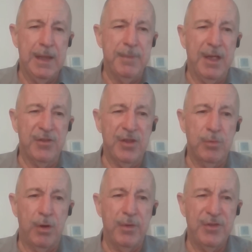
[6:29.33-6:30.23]
because they
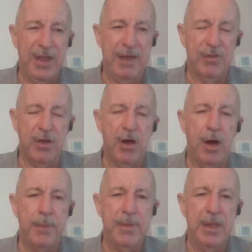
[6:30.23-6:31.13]
would always have a
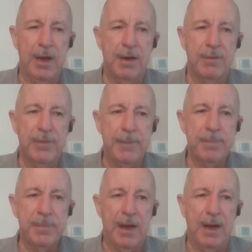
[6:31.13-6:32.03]
copy of
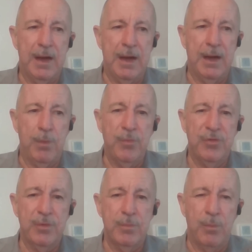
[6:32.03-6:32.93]

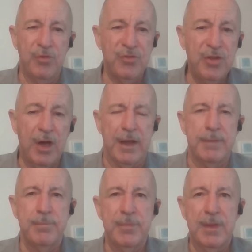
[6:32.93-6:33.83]
what was
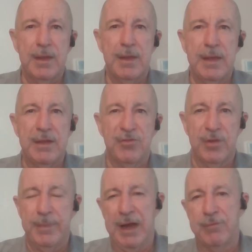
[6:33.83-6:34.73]
done in
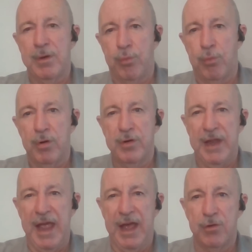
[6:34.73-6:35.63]
some kind of report
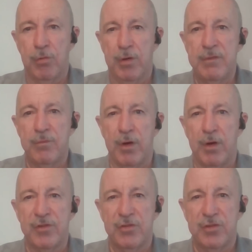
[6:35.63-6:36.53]
and or
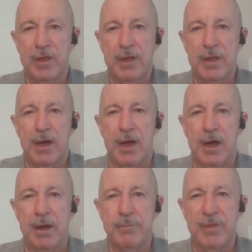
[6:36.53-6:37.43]
invoices
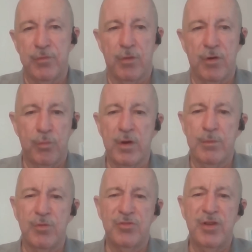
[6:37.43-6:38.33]
as far as the work
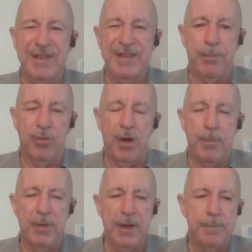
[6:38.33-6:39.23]
that was done in that
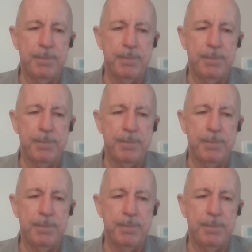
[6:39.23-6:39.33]
property.